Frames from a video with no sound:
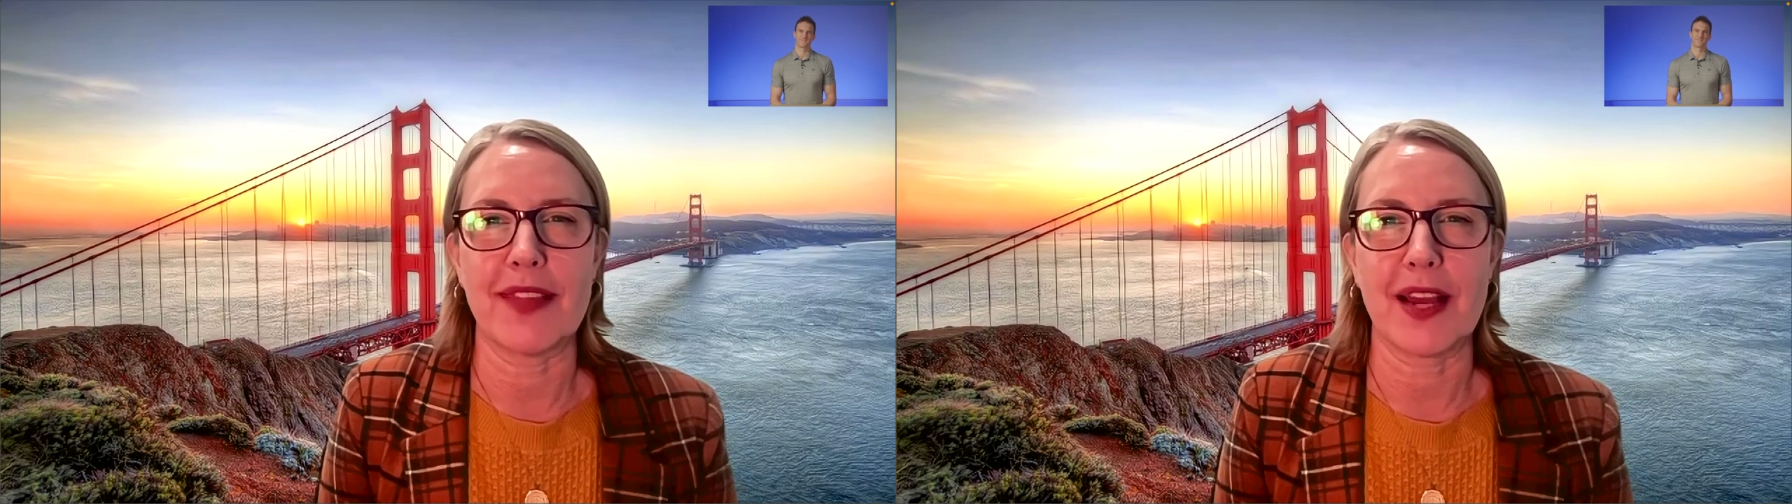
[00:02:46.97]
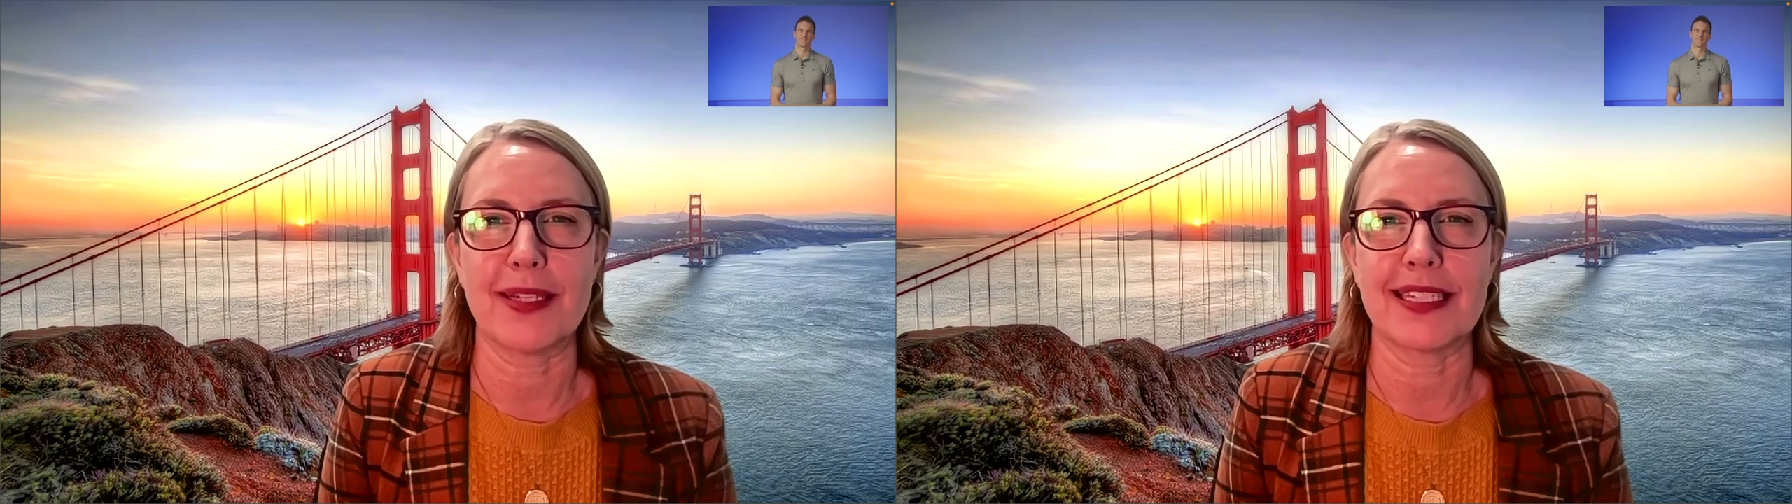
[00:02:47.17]

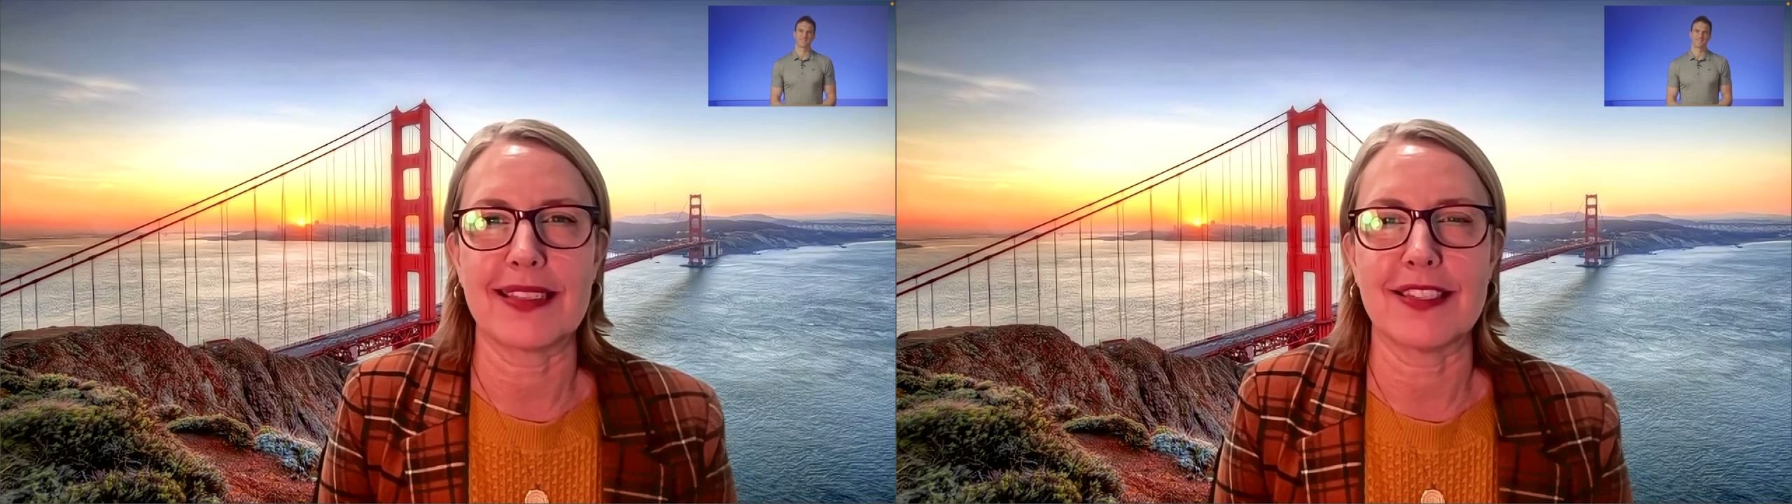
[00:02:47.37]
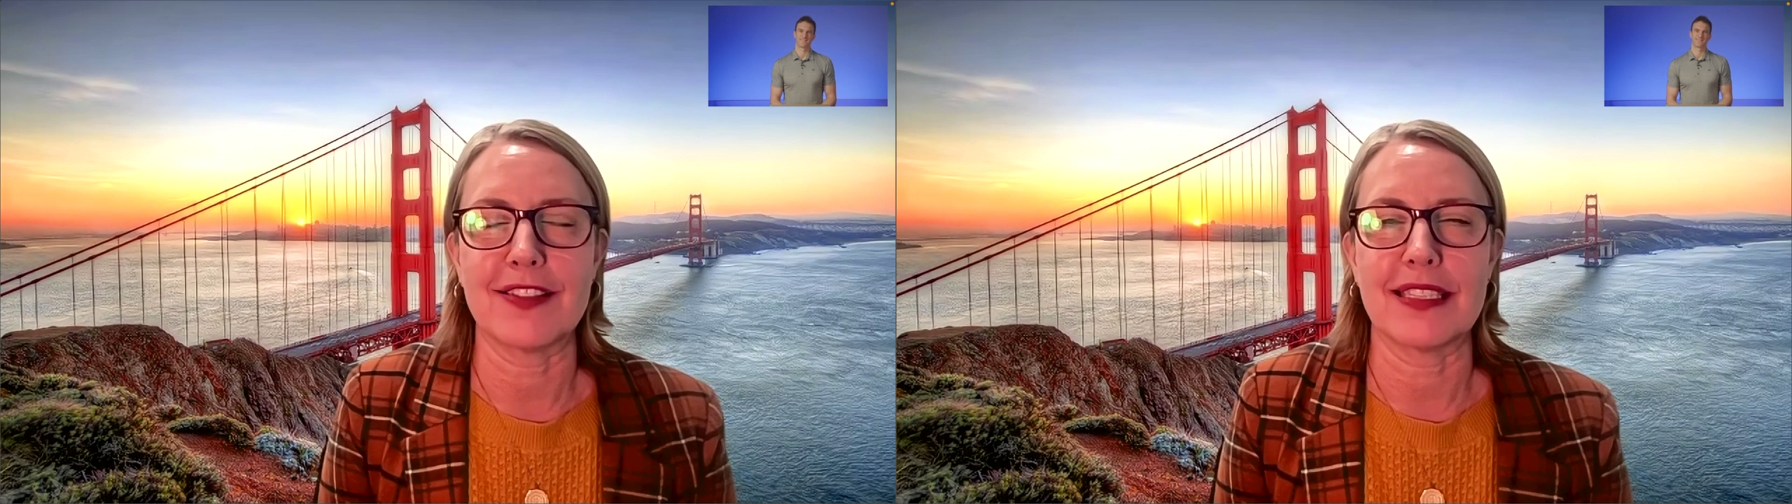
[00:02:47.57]
that
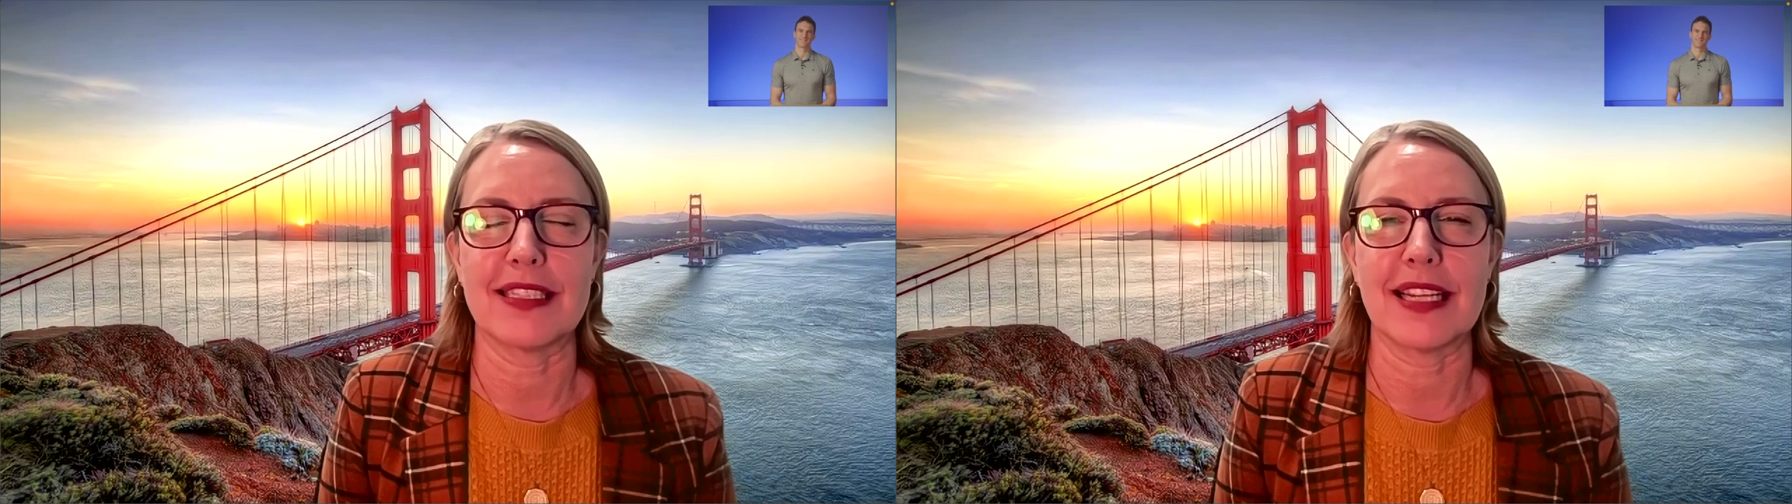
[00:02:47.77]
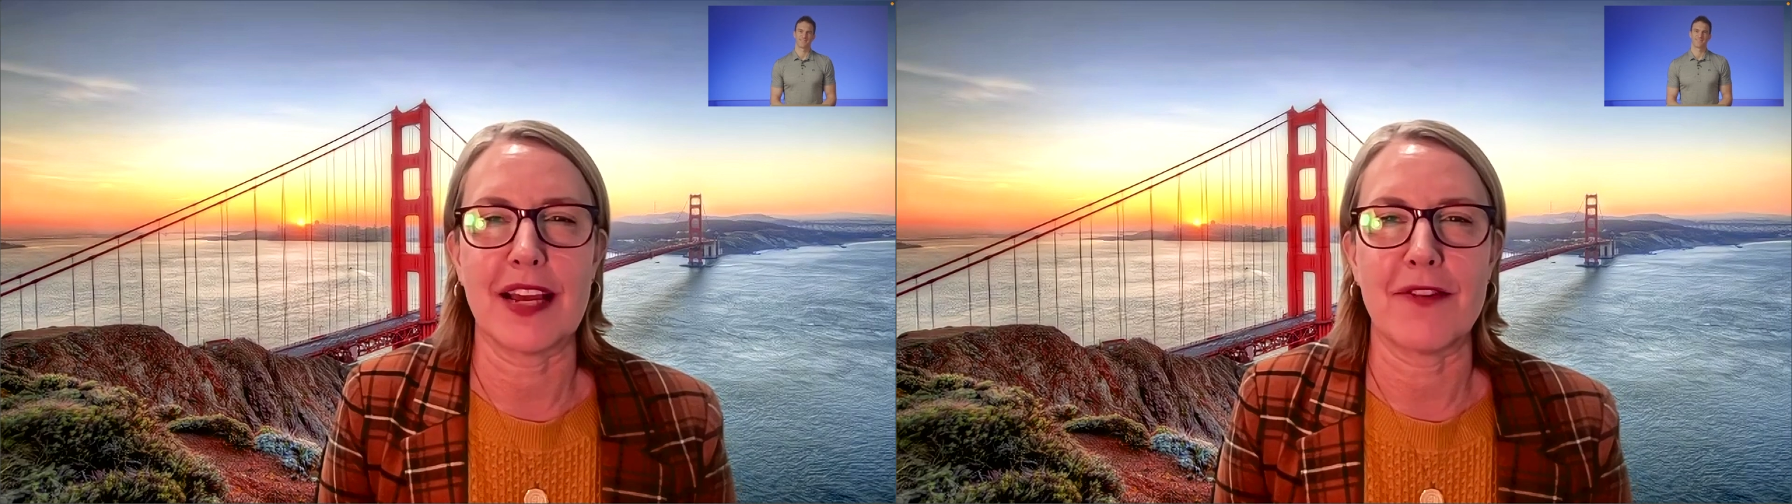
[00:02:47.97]
recognition
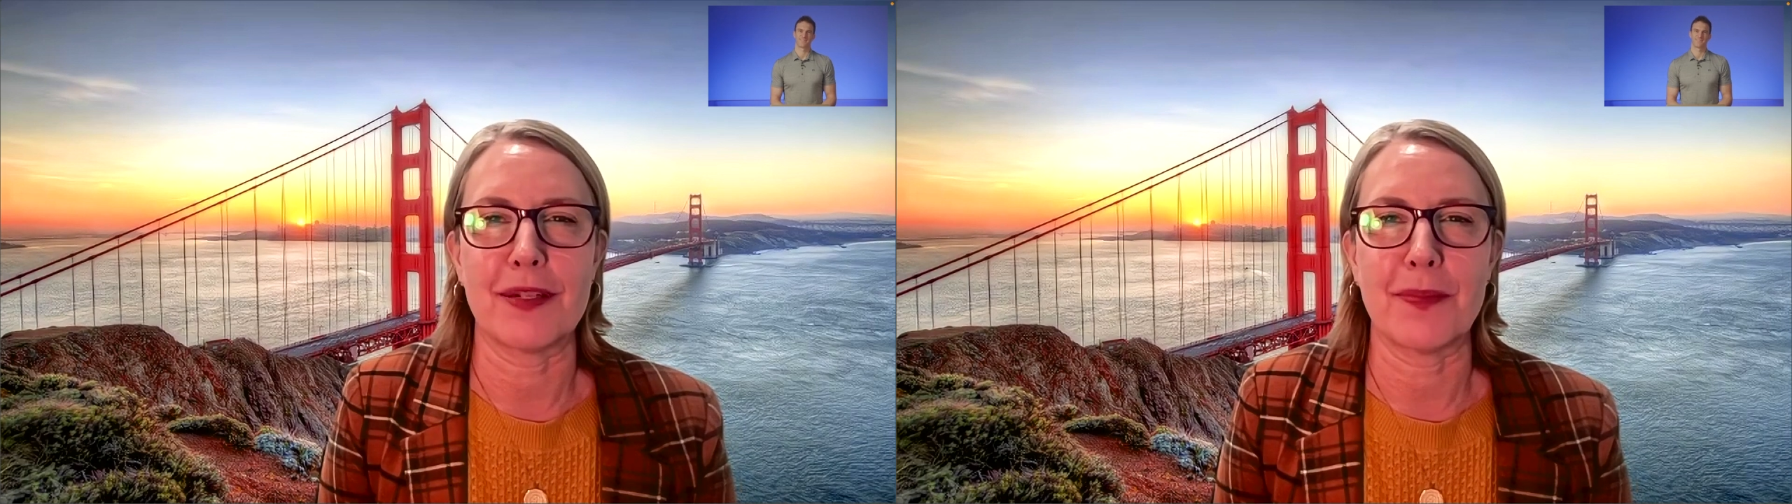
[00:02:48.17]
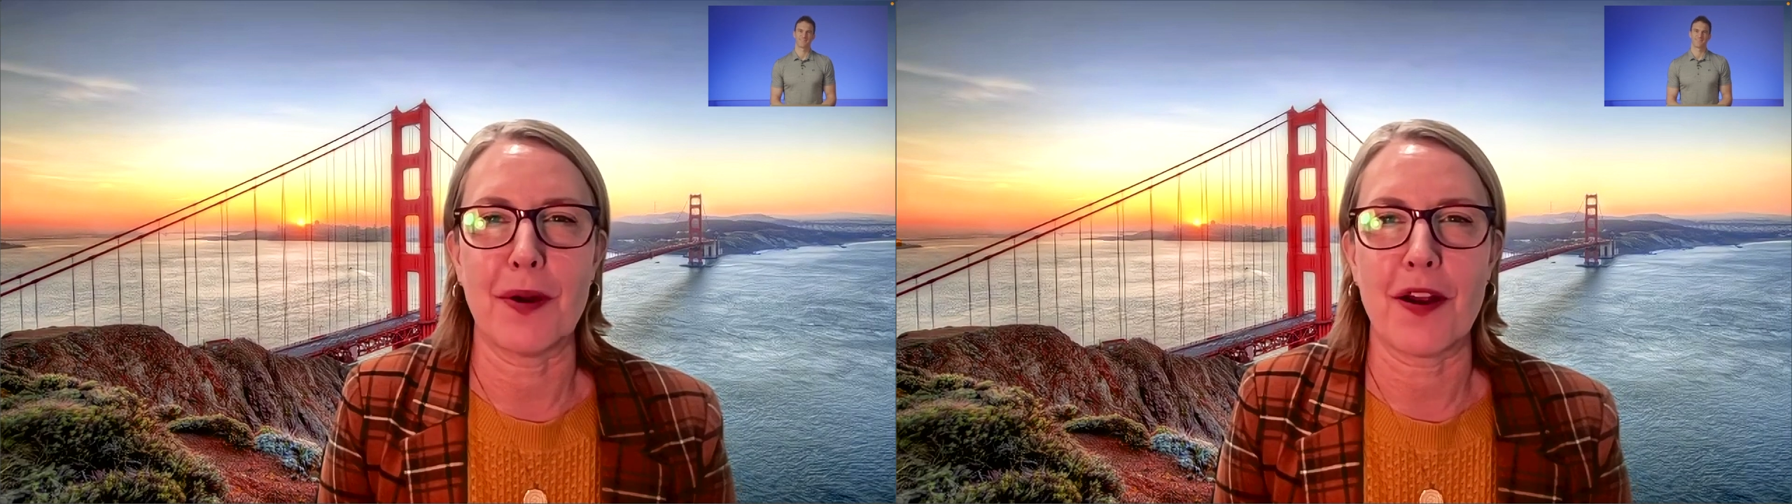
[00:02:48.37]
into every
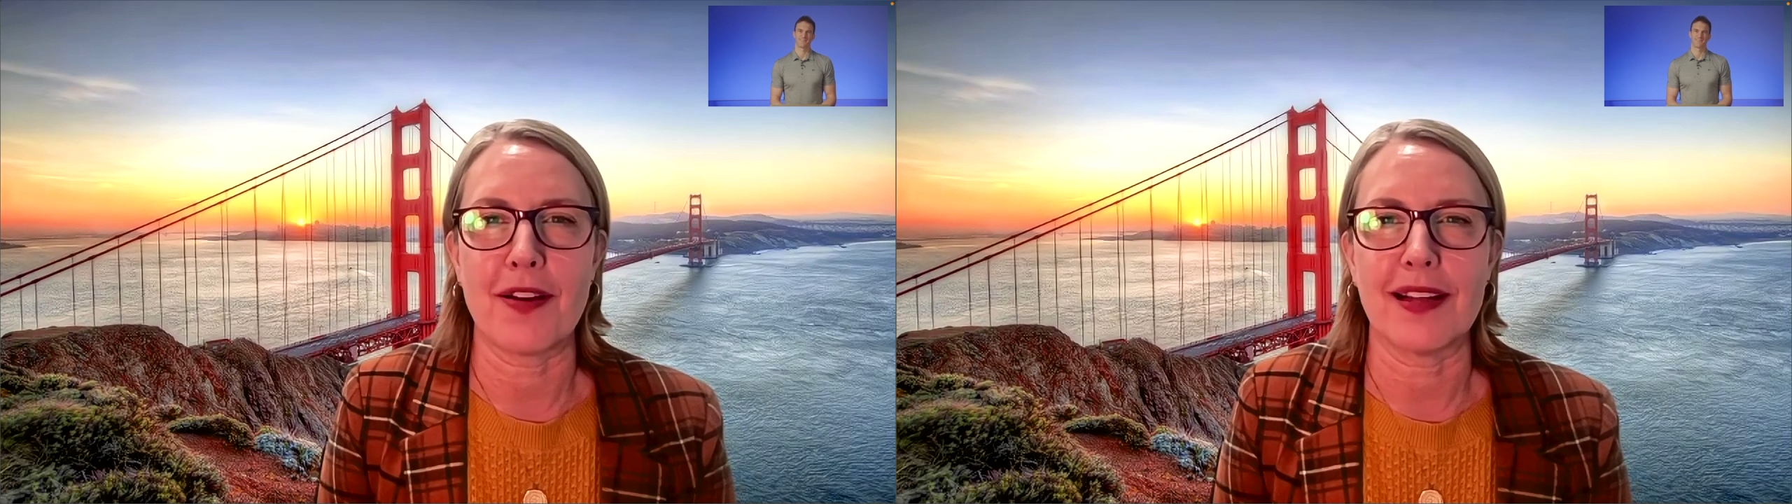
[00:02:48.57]
part